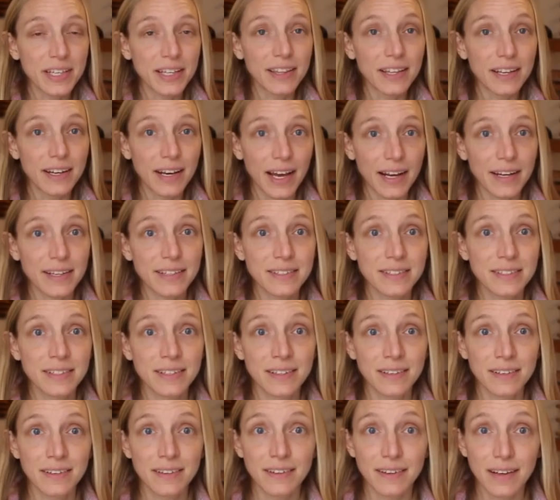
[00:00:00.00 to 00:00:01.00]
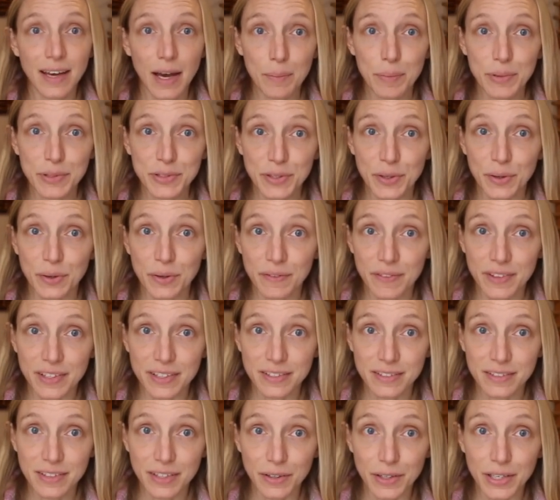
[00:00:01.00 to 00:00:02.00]
in the next episode of
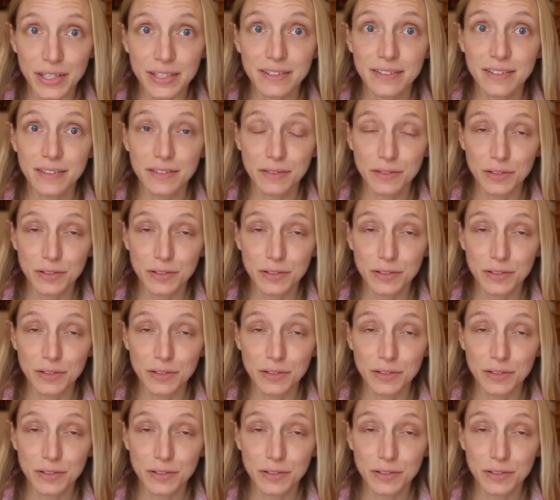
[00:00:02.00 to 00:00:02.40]
this series,